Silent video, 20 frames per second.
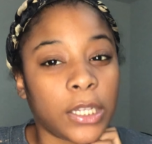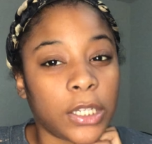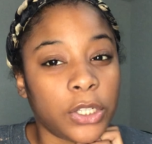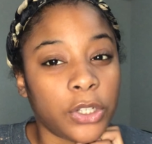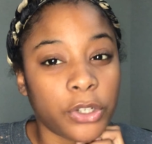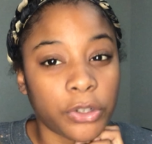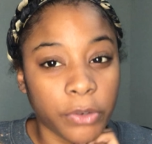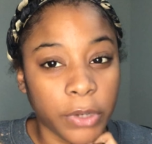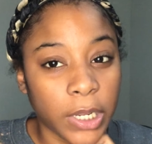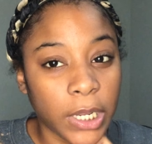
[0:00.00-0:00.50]

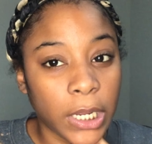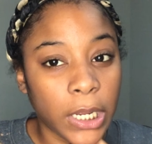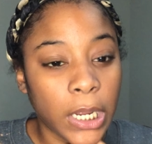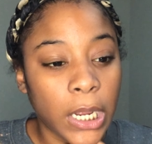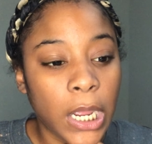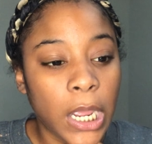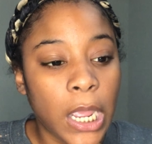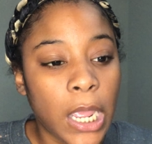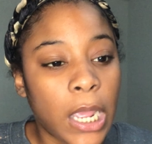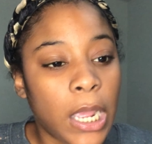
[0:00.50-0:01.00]
do it.
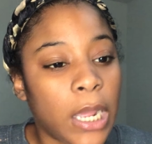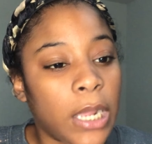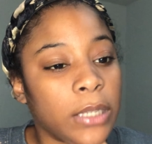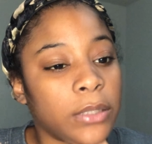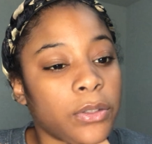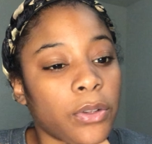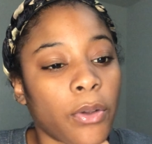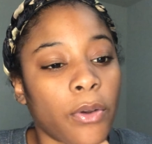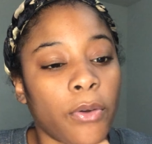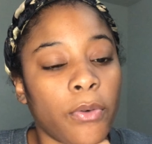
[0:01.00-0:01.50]

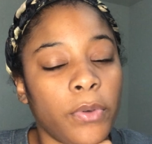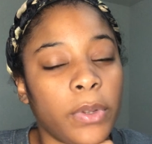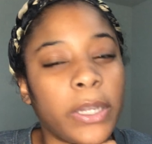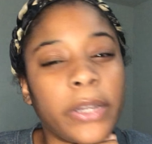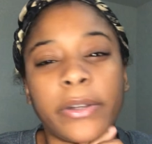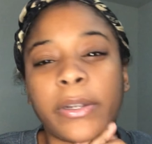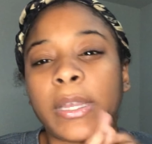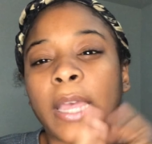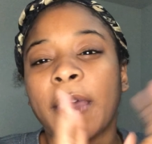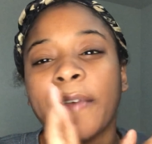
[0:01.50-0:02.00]
So we're
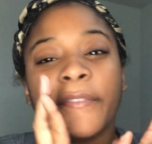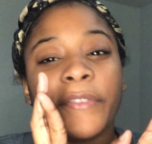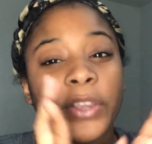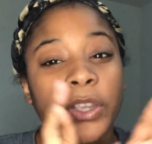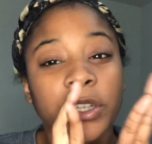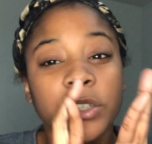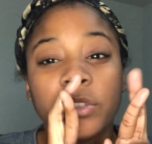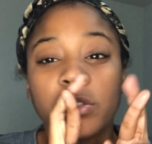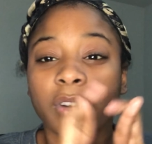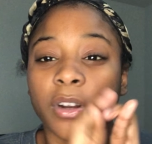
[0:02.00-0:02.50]
gonna have
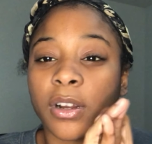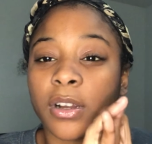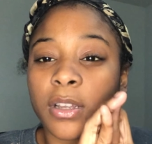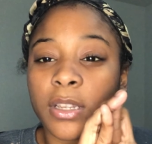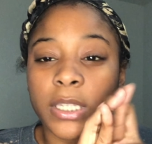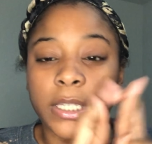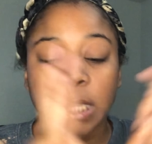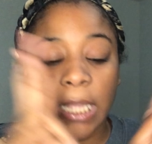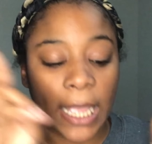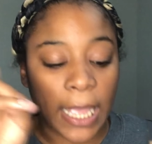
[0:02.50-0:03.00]
fingers
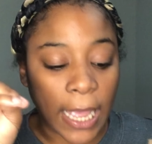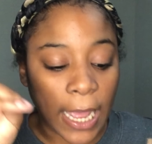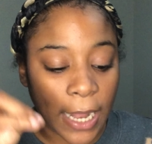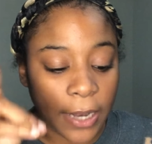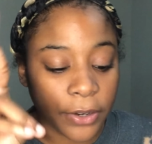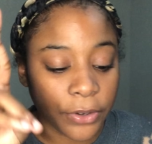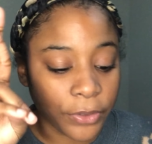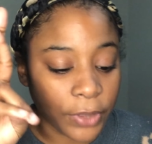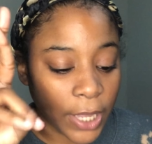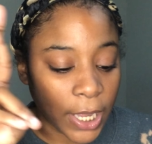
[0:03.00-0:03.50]
crossed that I
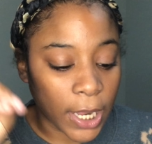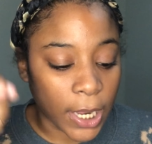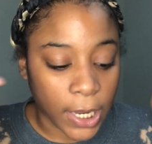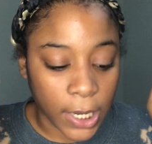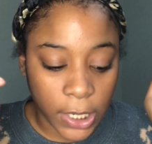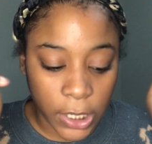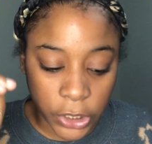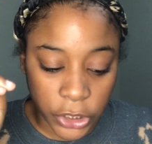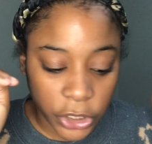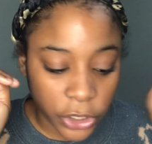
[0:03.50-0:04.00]
do that.
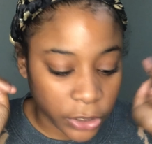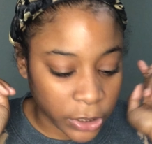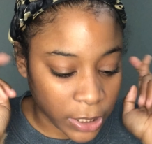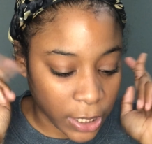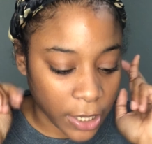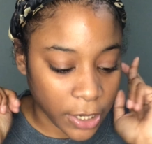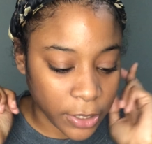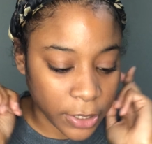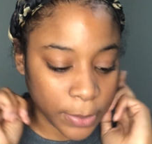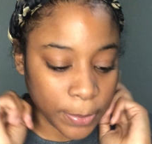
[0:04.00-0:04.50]
100
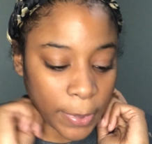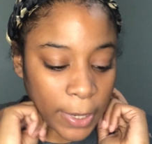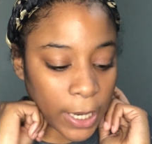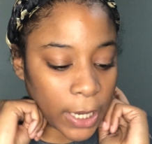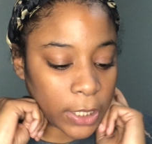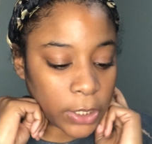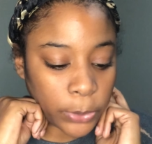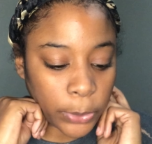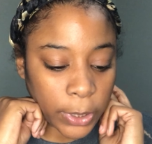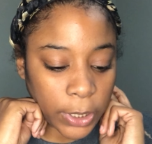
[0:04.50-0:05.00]
sales
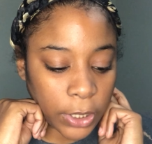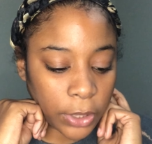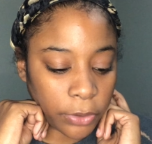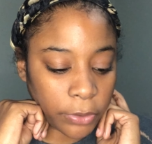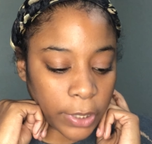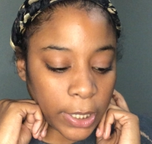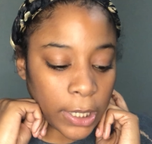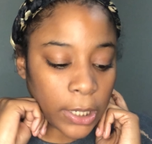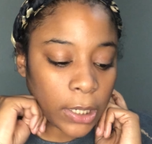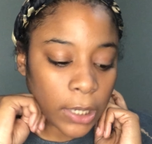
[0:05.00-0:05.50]
by
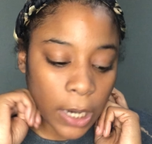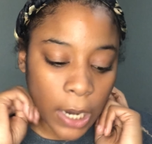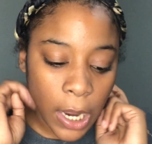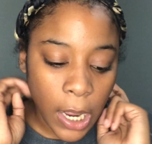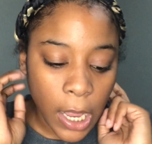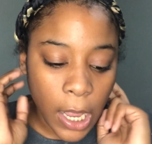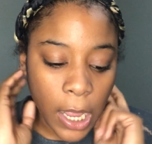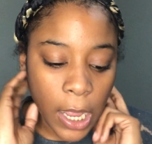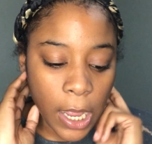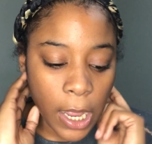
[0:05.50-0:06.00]
23.
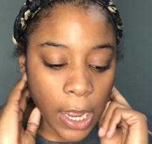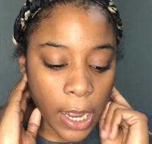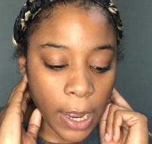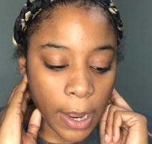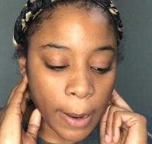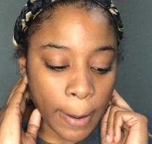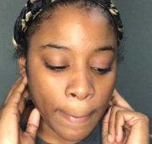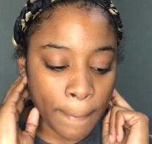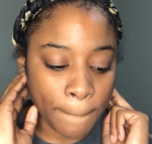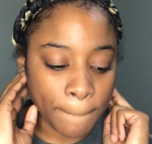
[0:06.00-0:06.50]

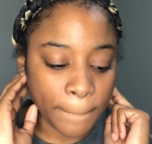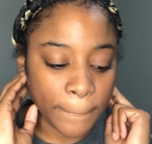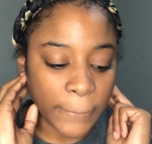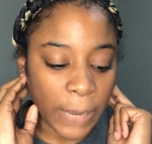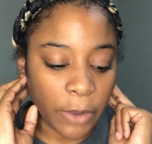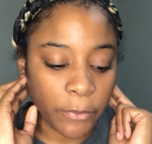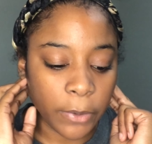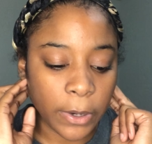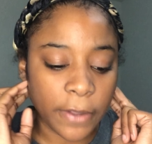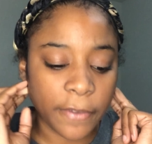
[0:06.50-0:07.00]

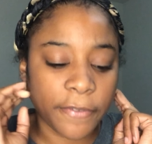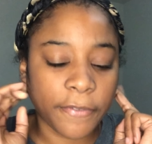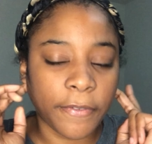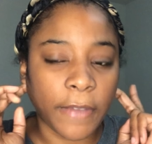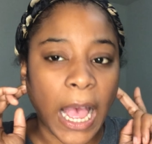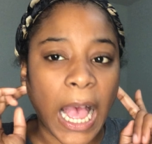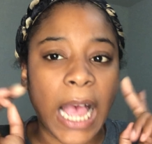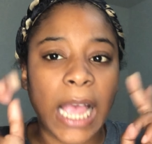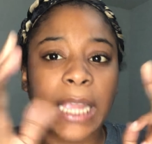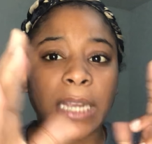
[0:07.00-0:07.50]
I want to
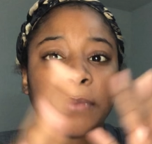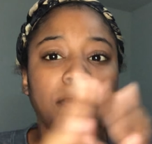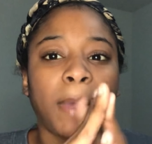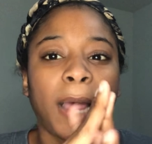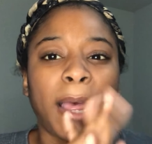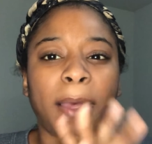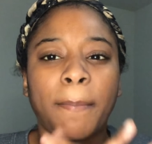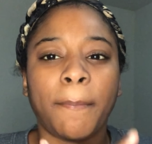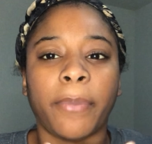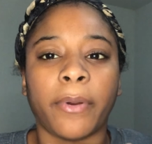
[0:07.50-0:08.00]
find
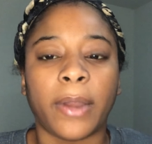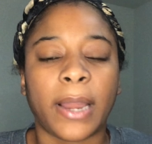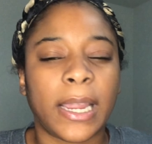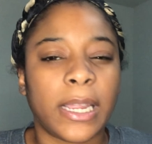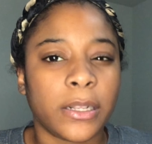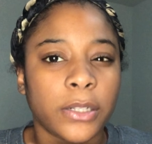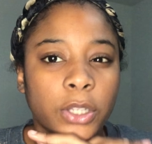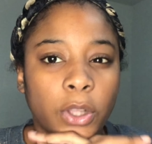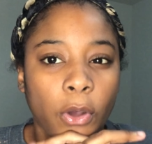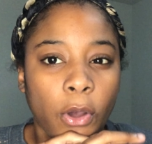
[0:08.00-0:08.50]
my
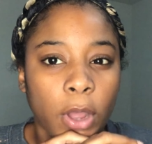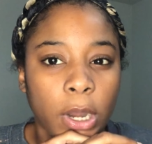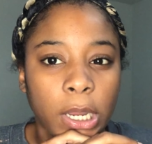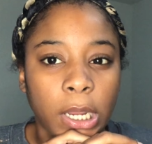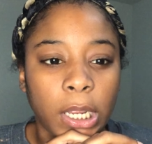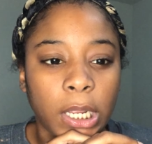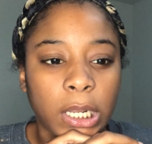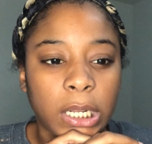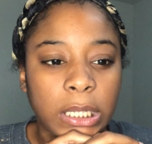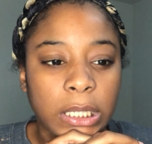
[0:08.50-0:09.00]
brand's
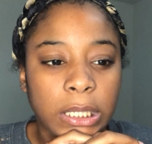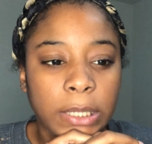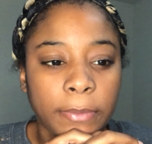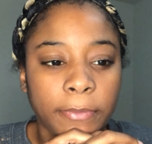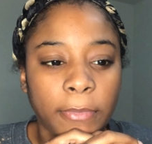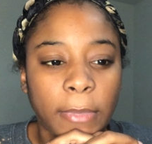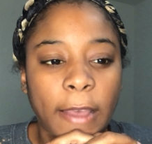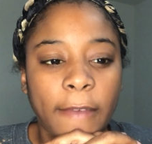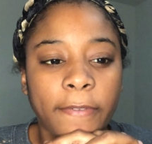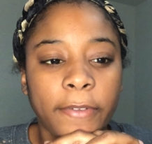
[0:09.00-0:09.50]
audience.
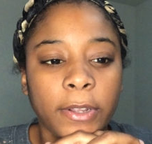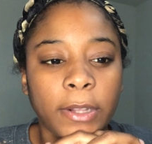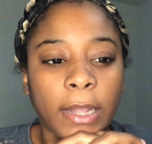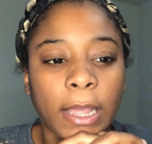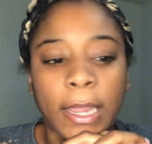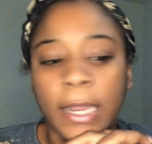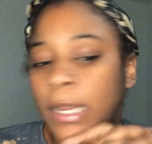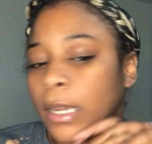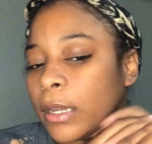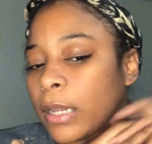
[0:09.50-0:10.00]
I feel
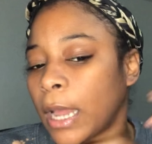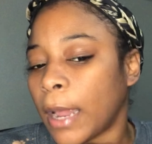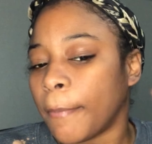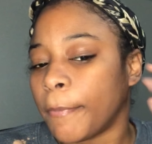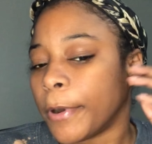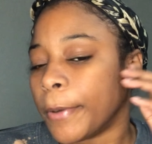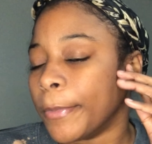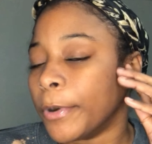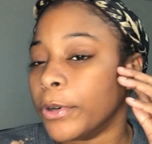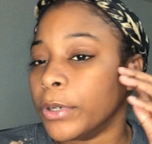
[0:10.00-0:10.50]
like I'm
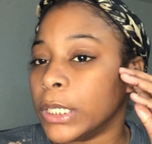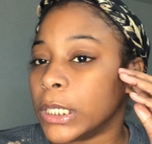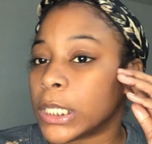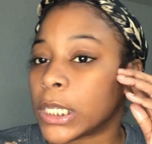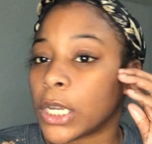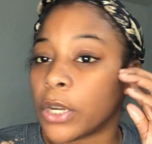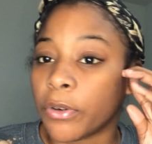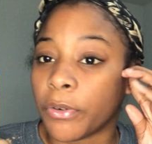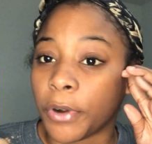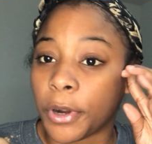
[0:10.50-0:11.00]
promoting
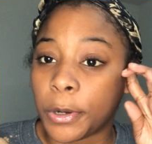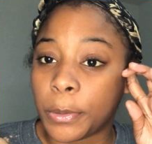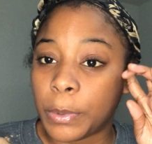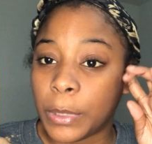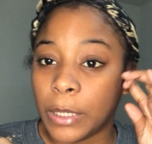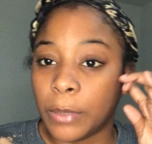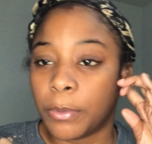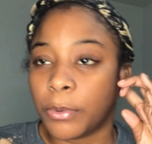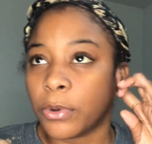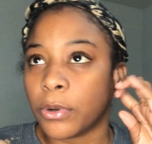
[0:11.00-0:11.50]
to the wrong
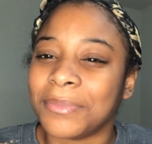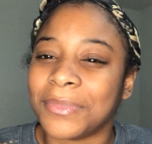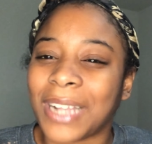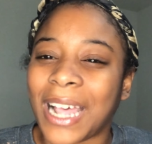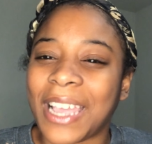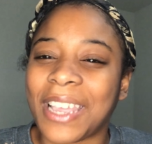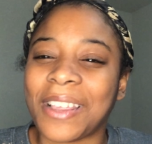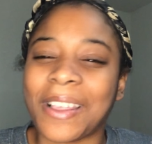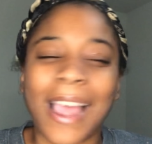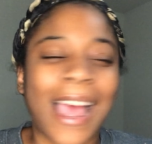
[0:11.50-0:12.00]
people.
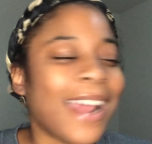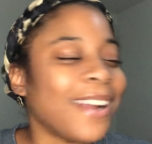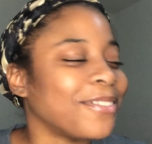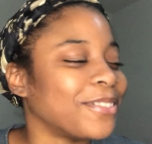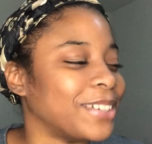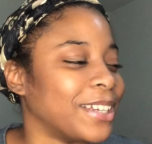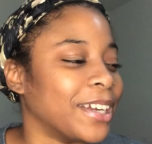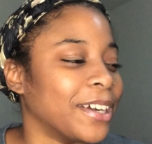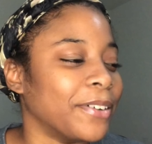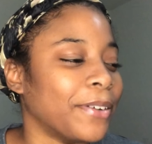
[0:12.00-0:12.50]
Like, I
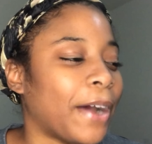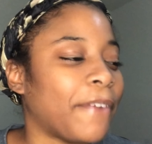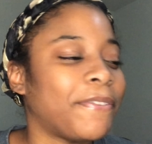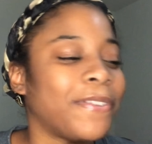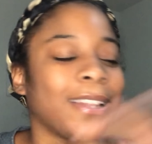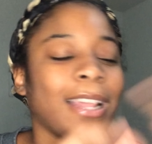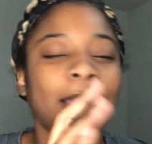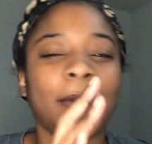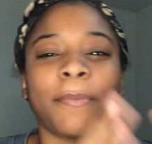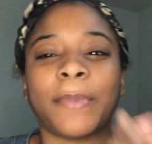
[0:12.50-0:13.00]
don't know. I
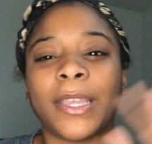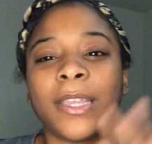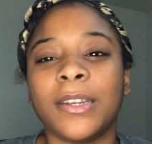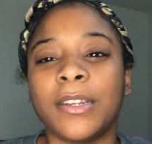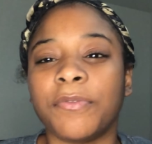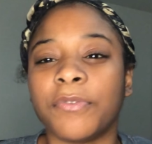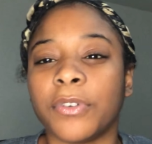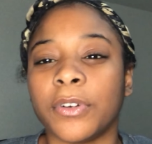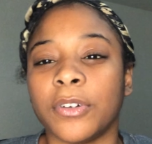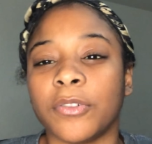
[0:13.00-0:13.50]
feel like I'm
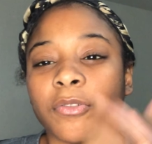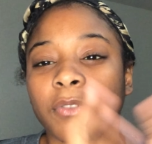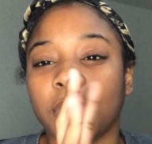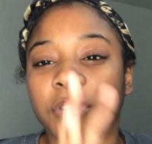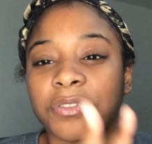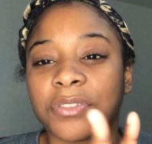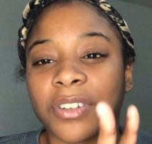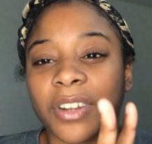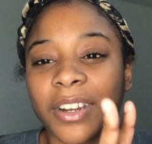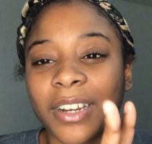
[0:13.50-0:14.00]
aiming for the
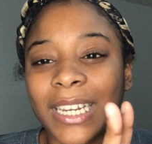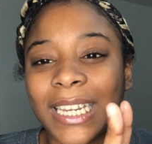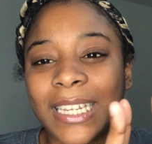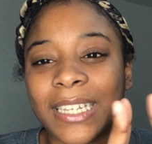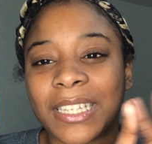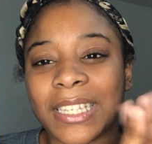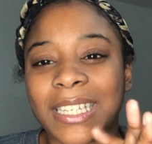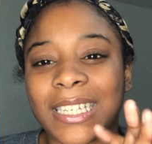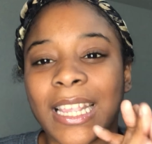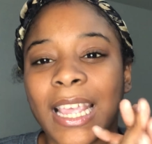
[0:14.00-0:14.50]
wrong targets,